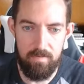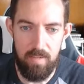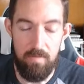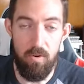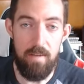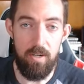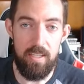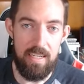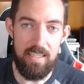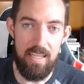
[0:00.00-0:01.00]
And for
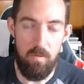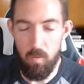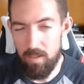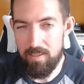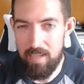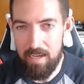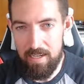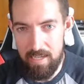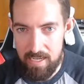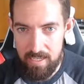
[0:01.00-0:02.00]
everything that one side
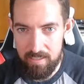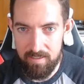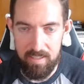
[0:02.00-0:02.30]
needs,